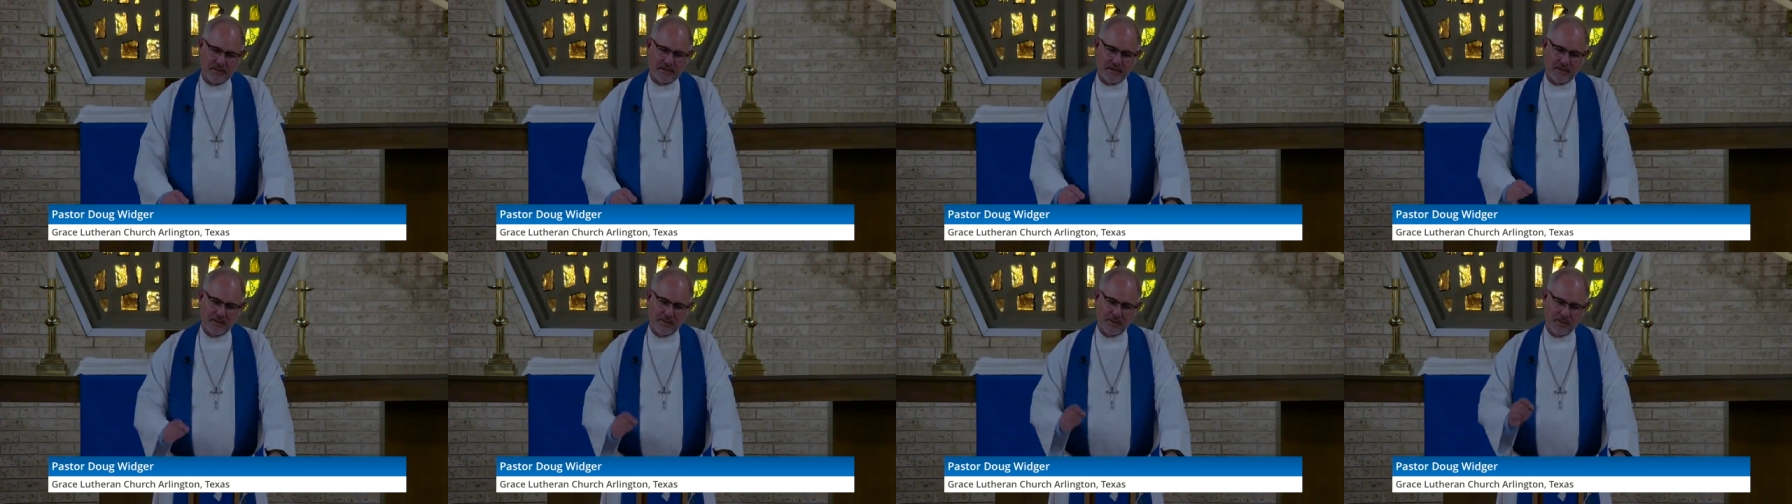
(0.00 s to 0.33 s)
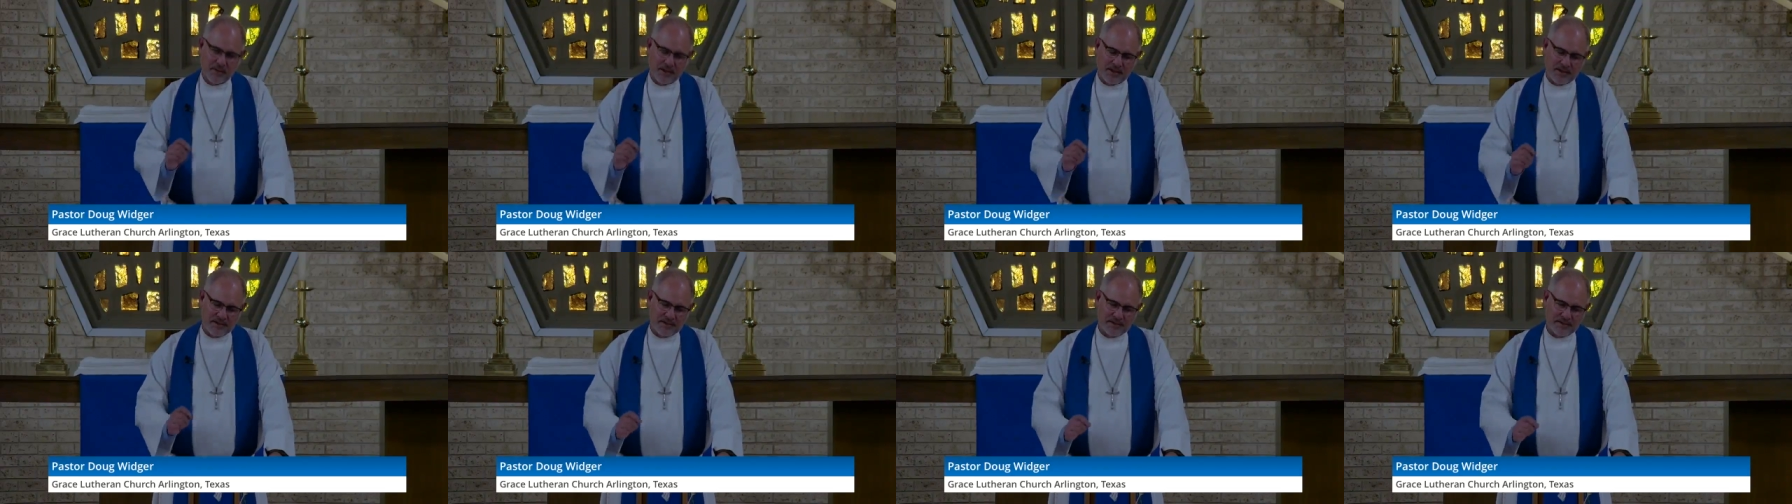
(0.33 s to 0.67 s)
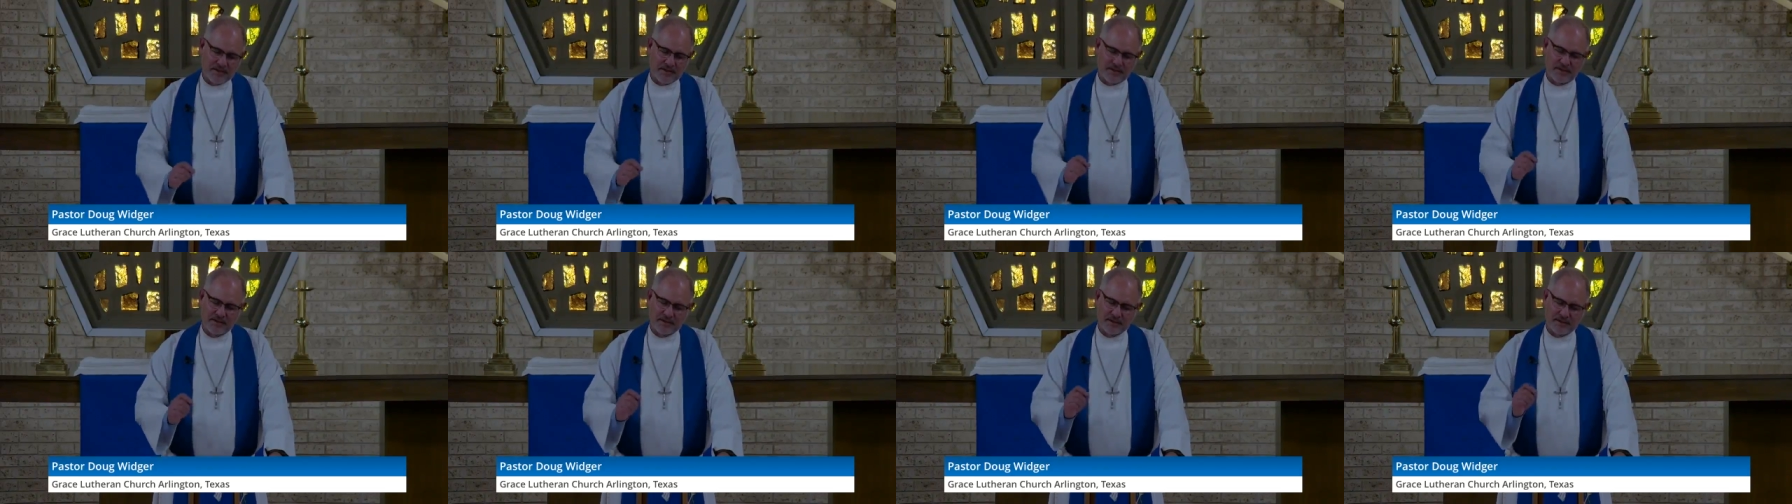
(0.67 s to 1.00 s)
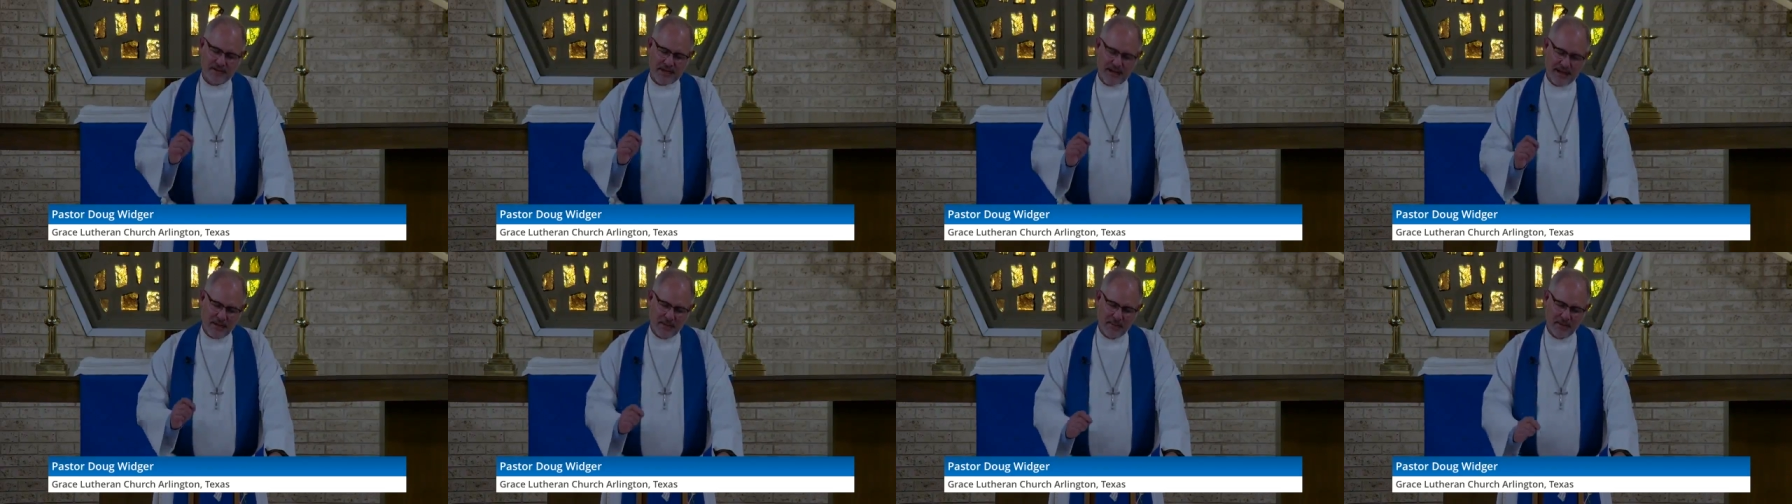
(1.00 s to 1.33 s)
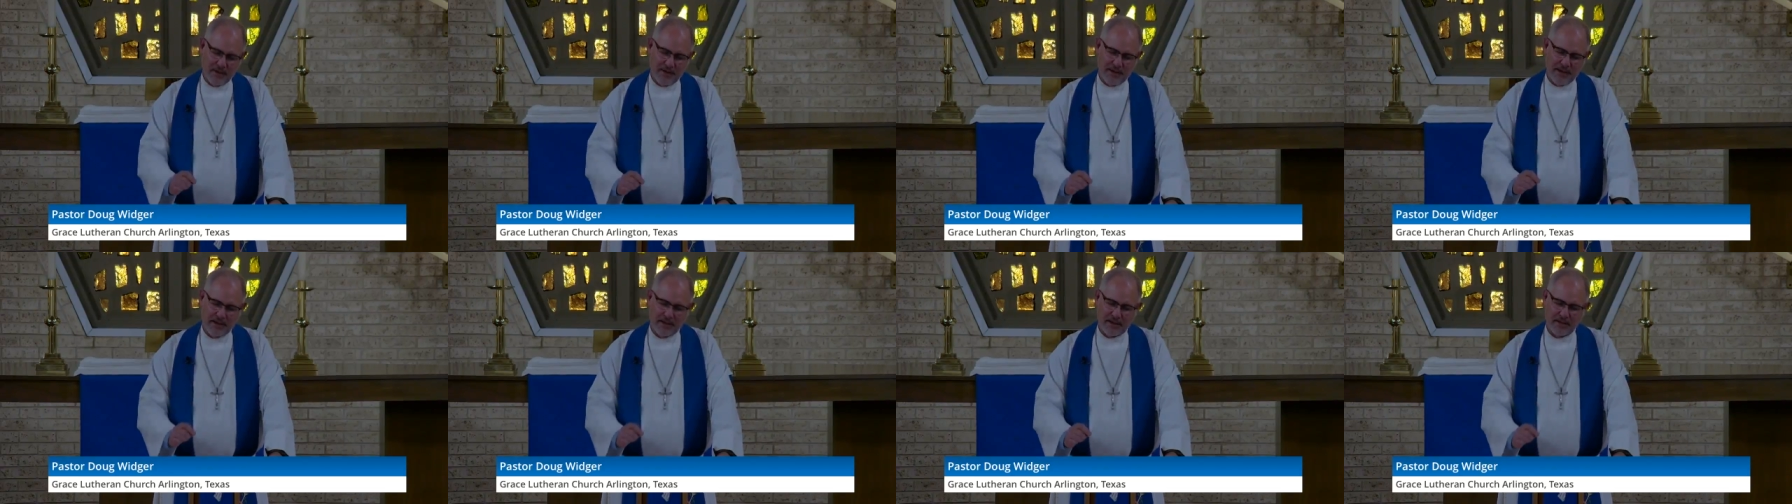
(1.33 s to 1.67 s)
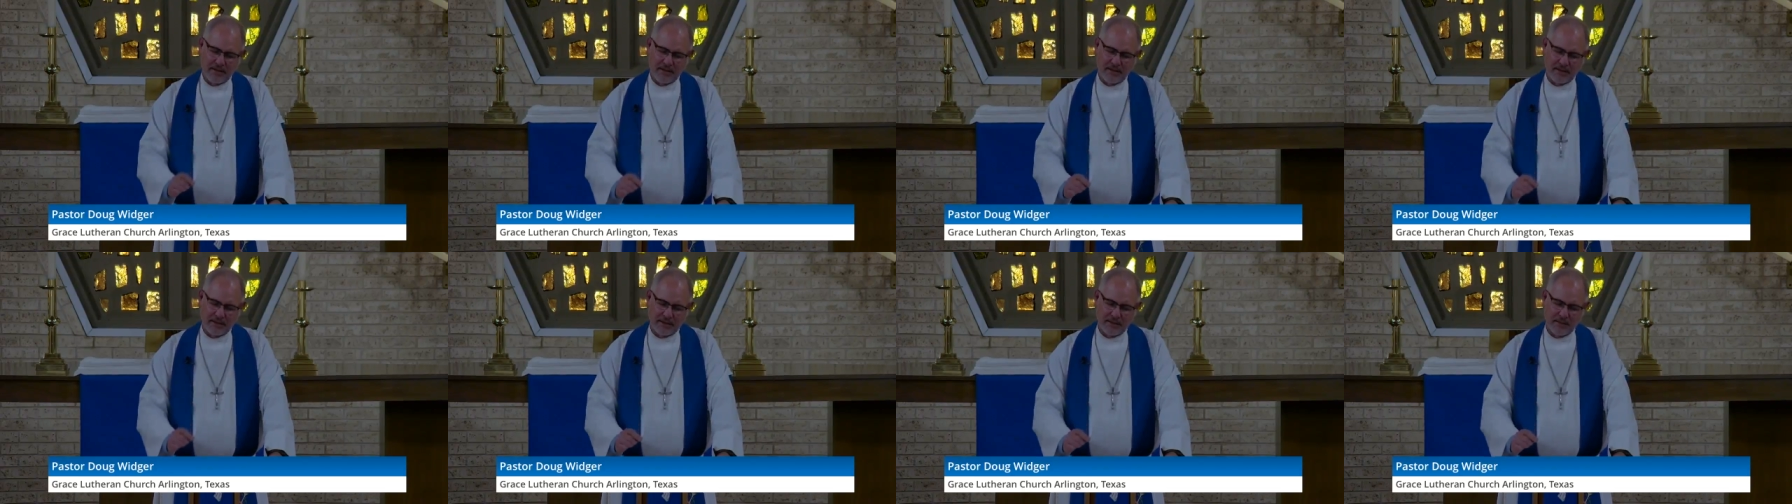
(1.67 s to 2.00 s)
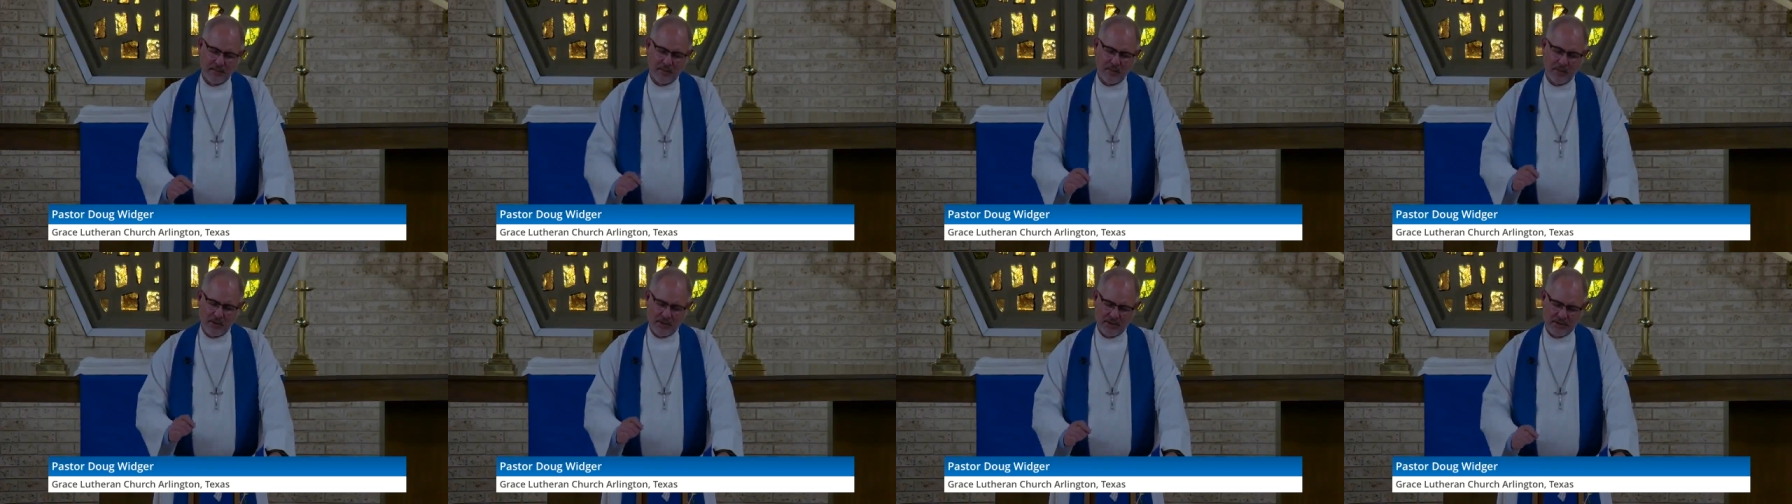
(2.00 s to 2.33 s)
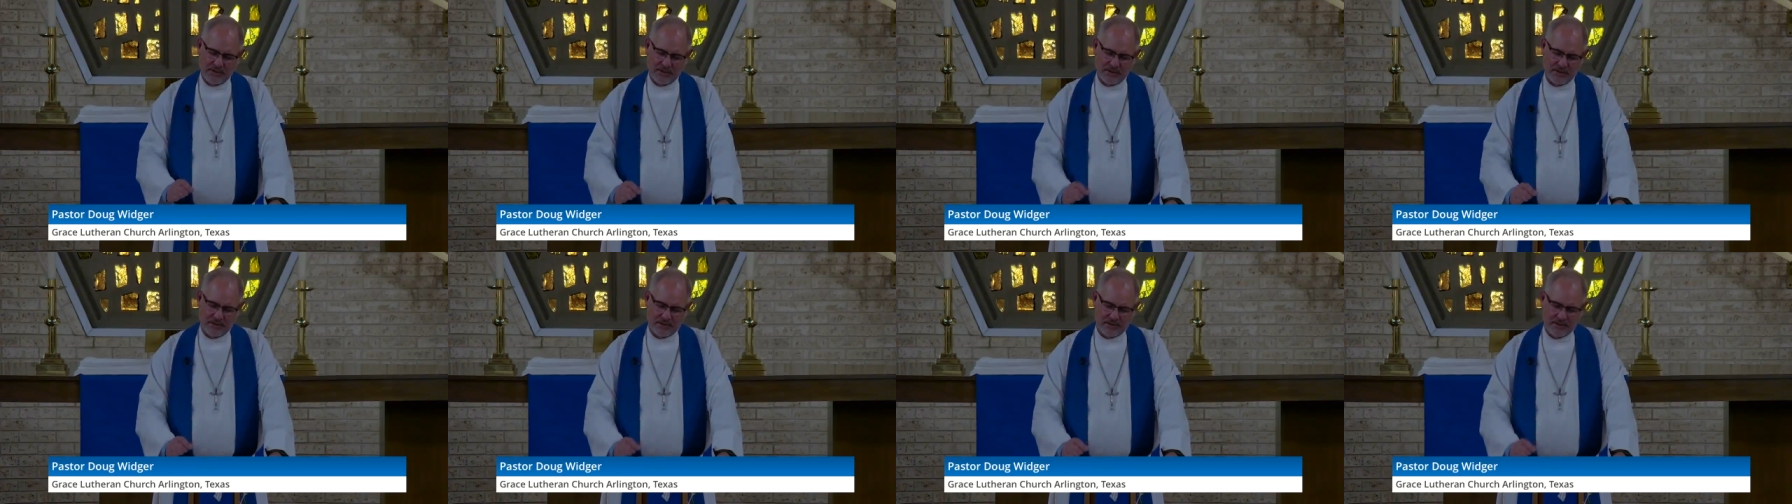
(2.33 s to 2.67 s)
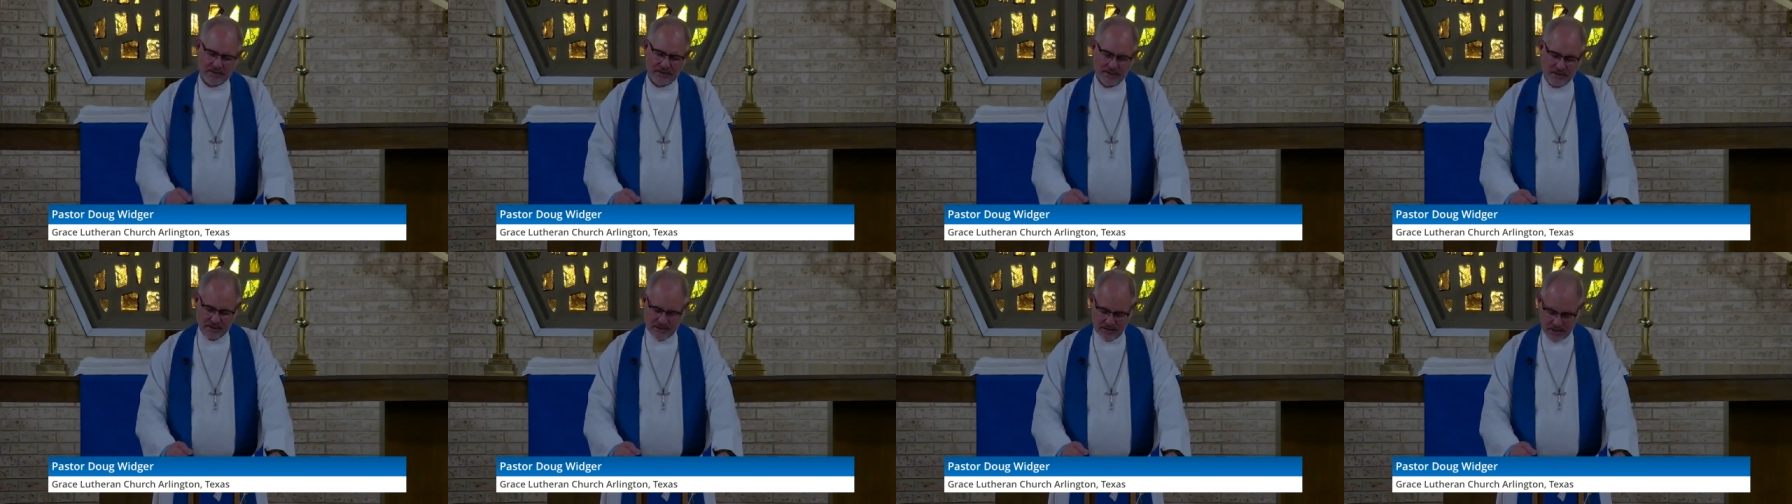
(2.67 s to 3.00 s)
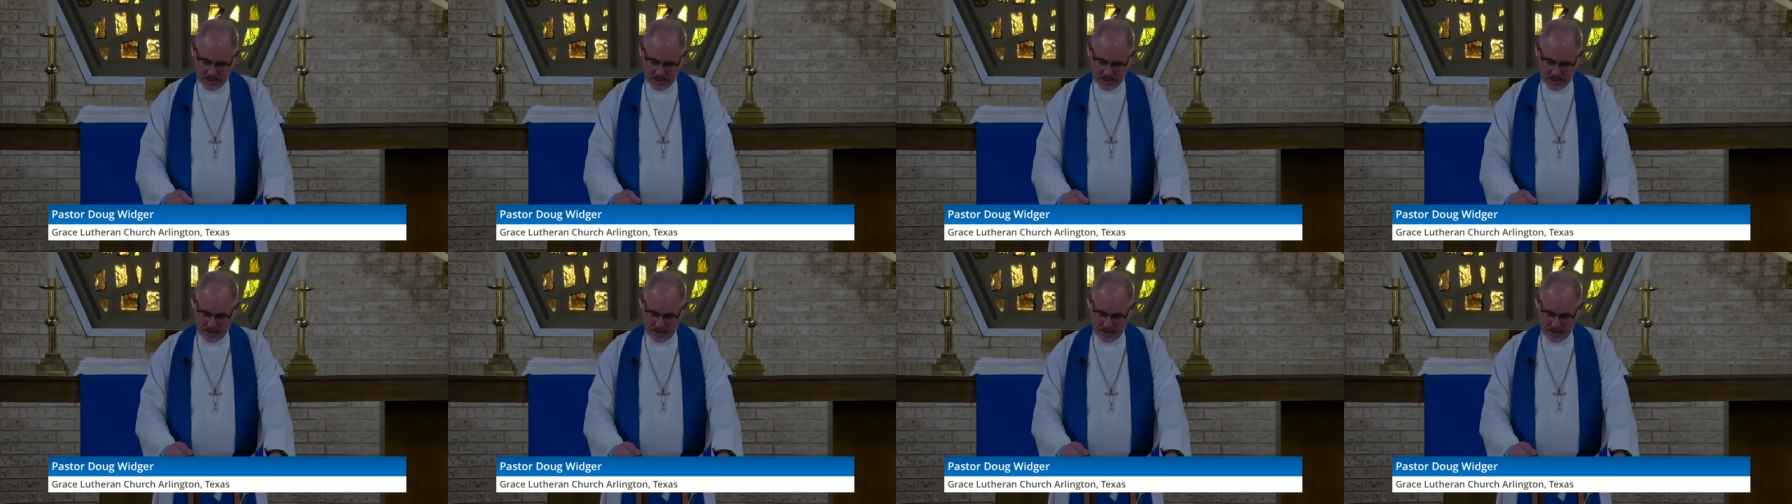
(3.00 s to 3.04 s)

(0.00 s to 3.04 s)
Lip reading: the presence, the tabernacling presence,